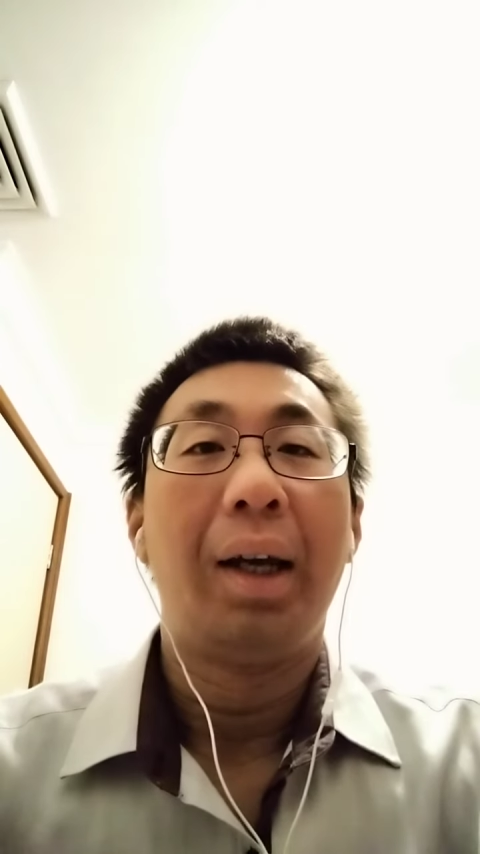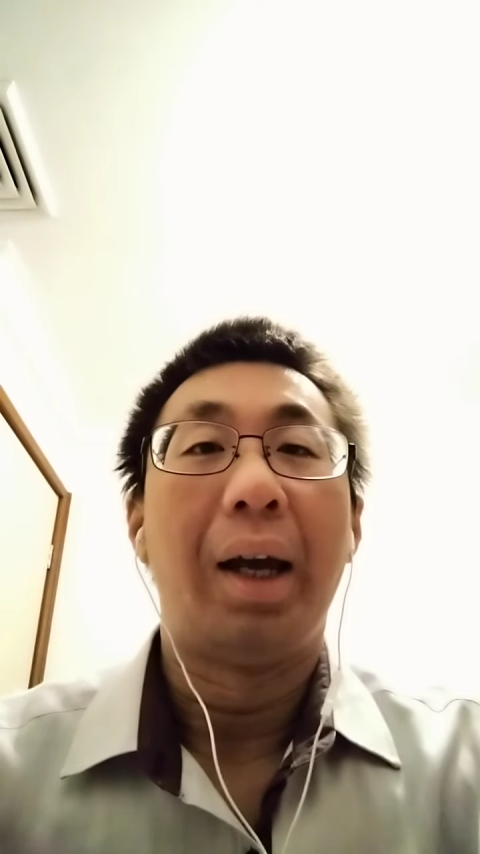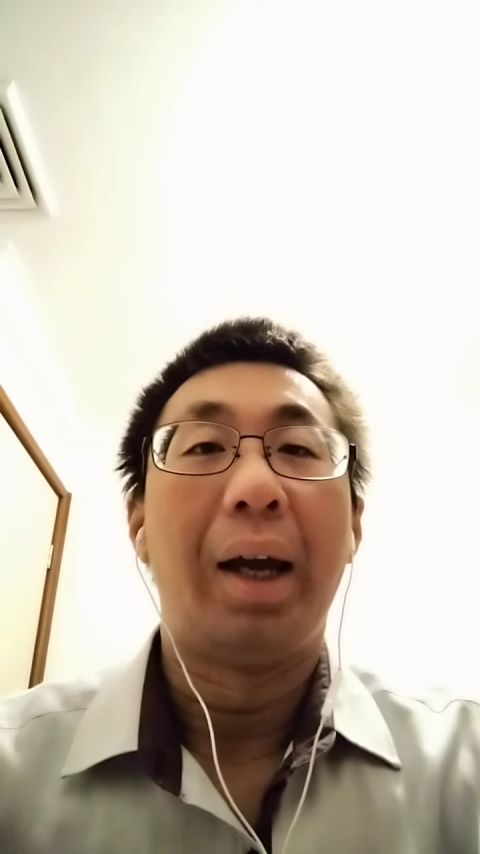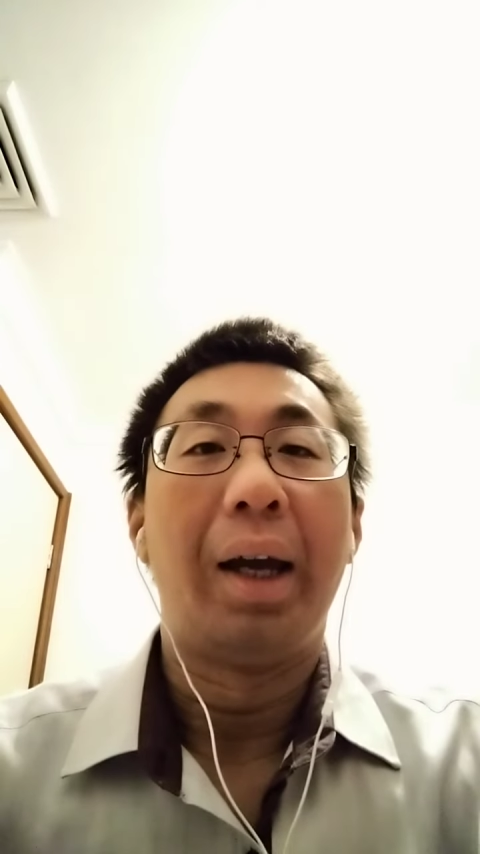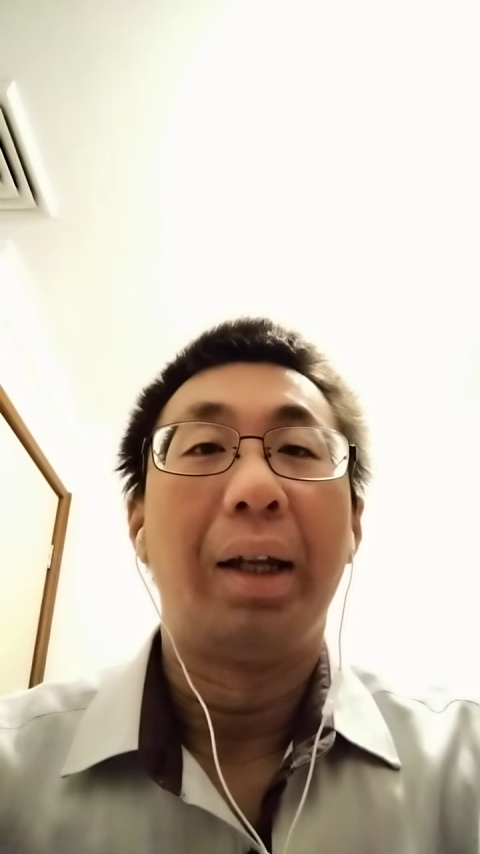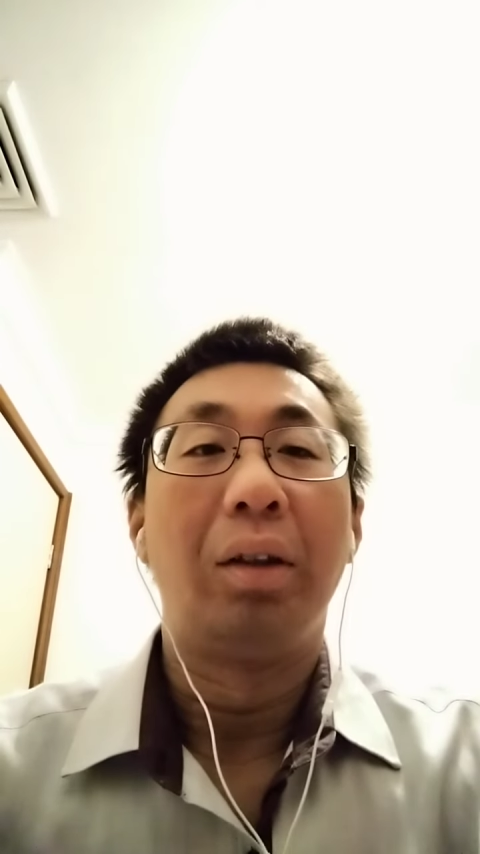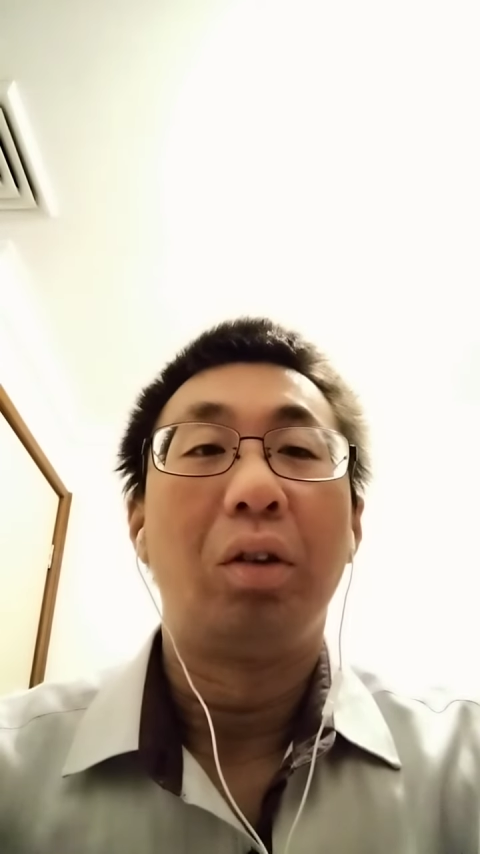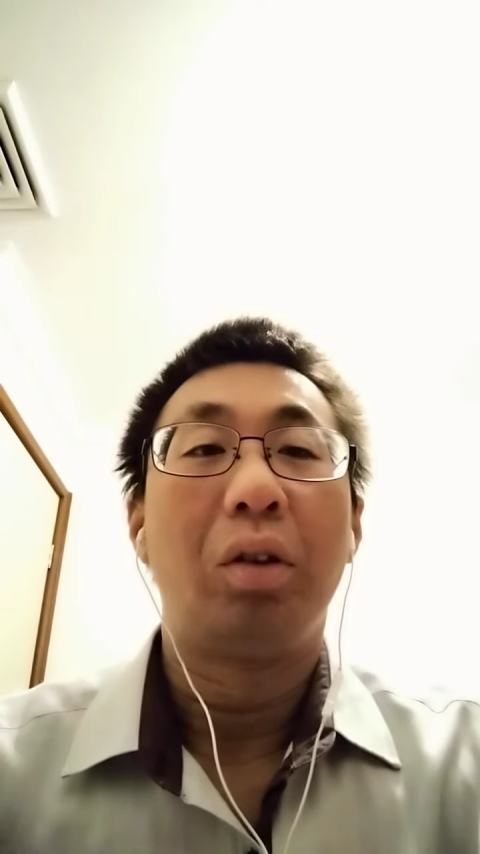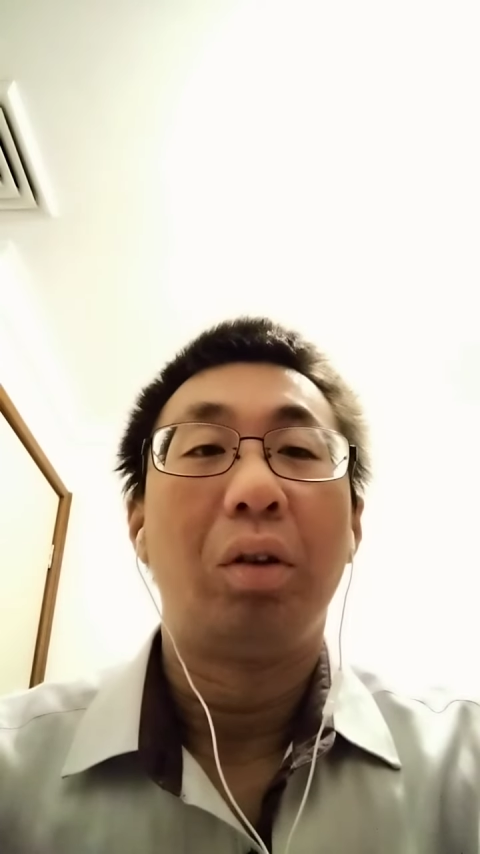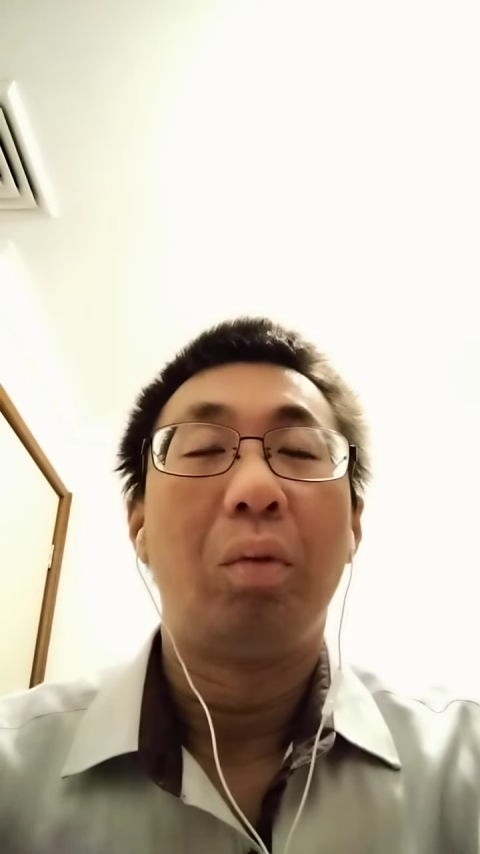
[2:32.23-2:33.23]
and
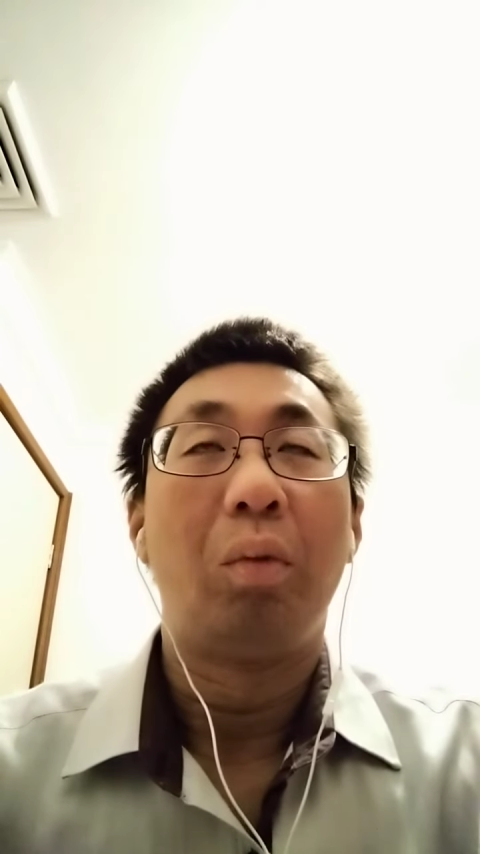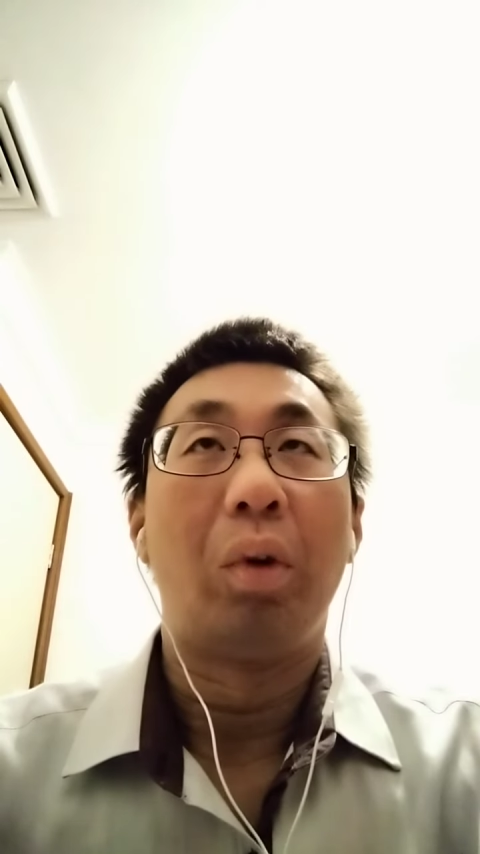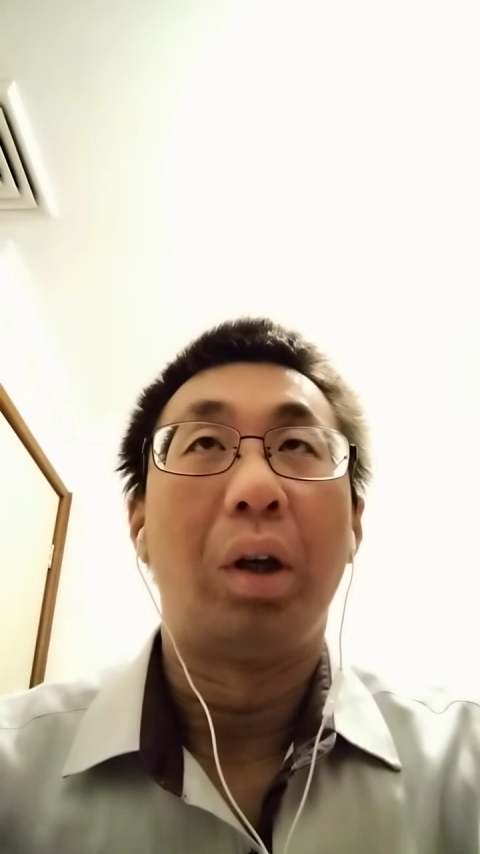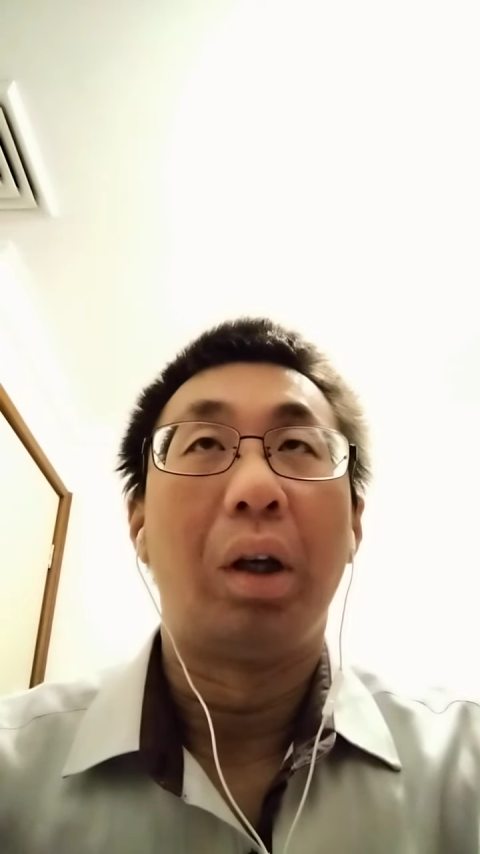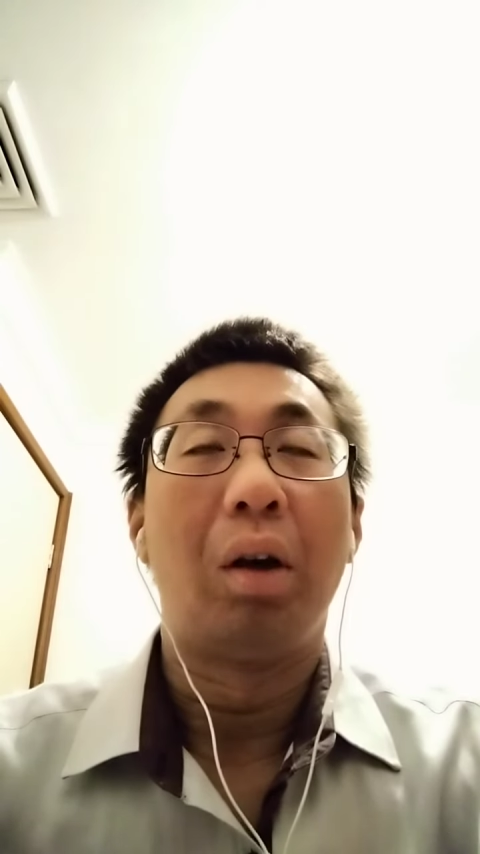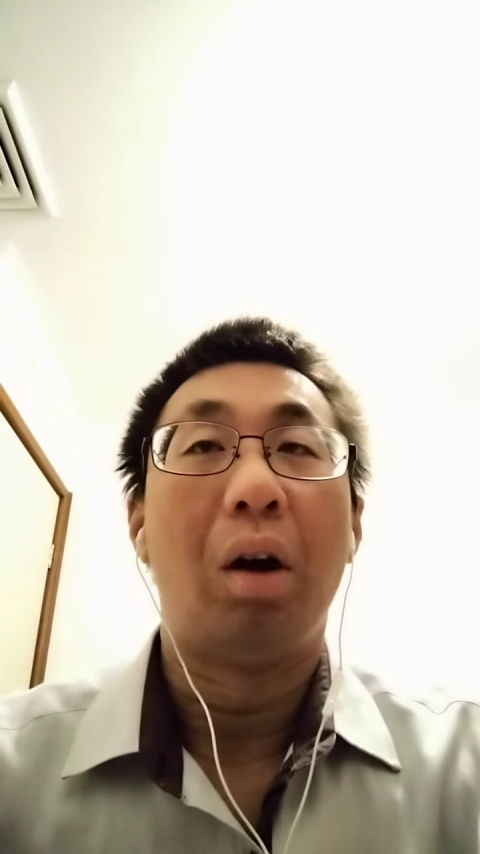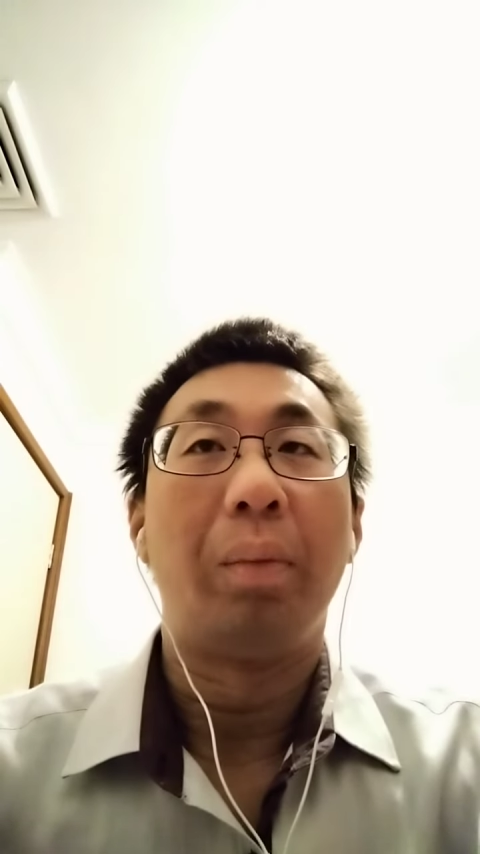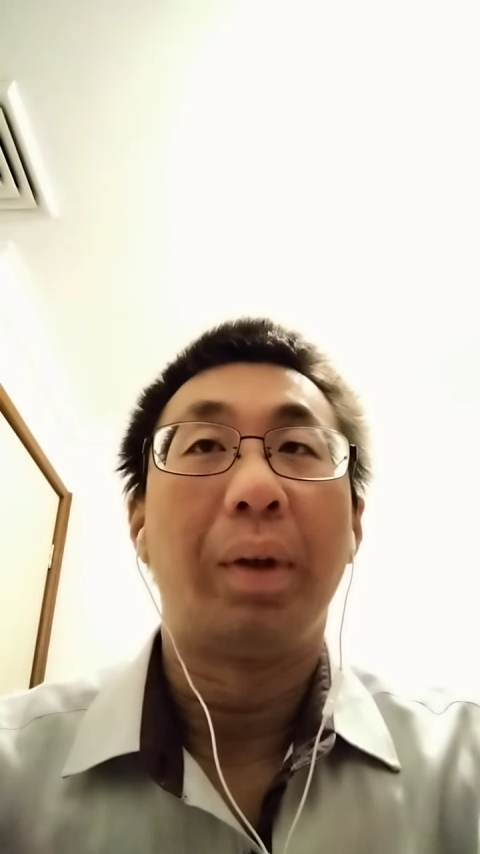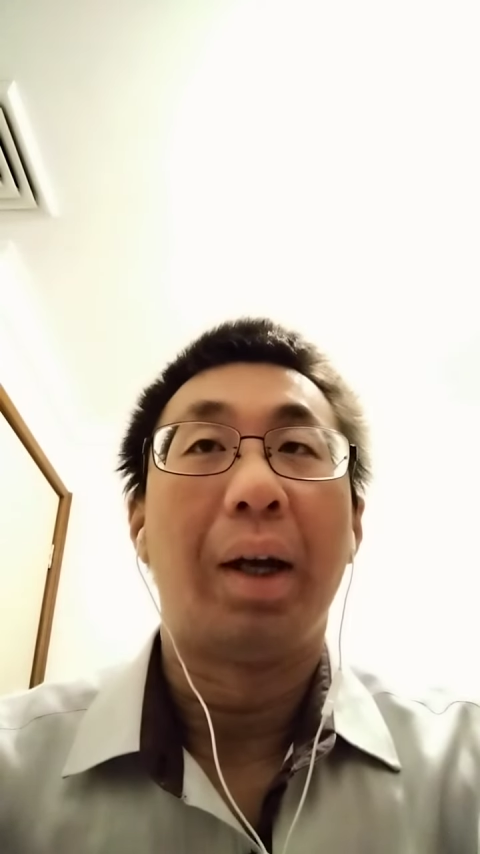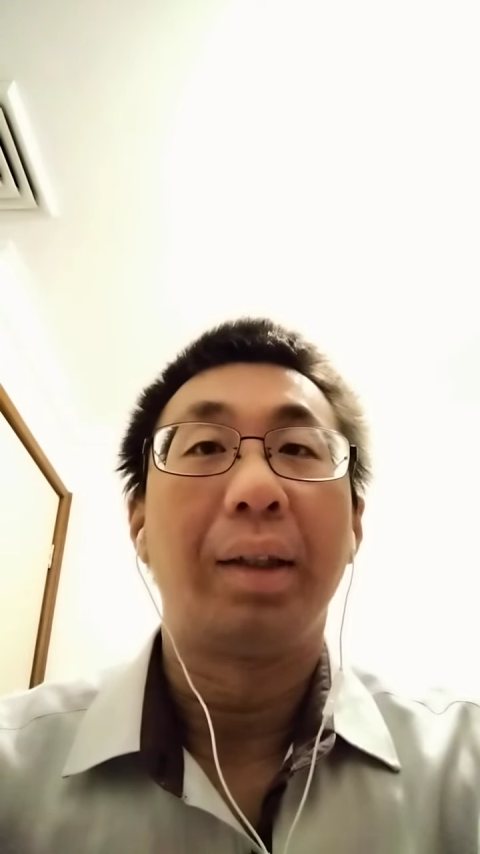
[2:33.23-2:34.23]
we hope
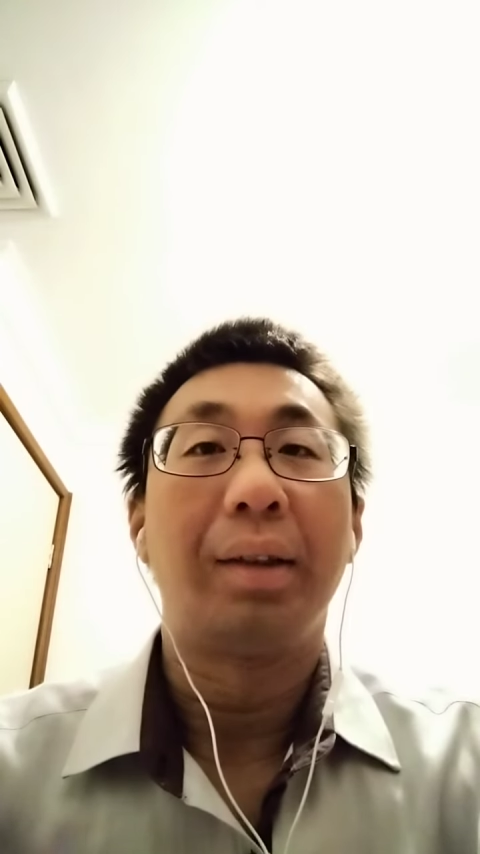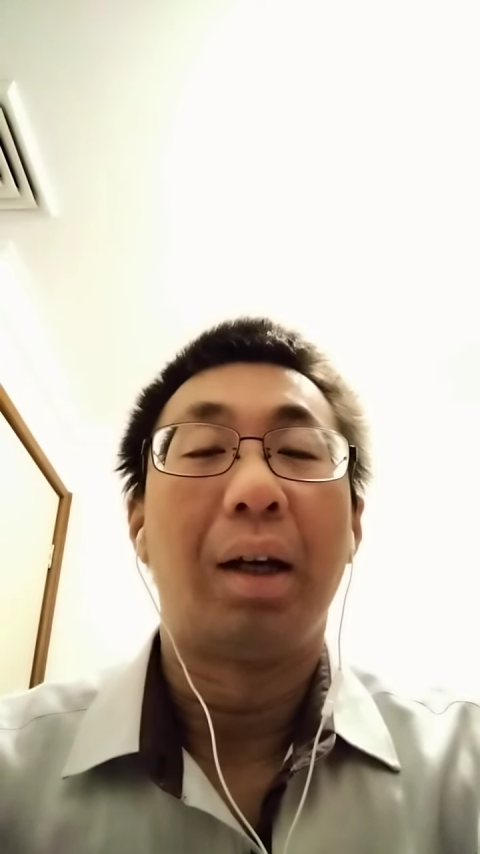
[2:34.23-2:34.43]
that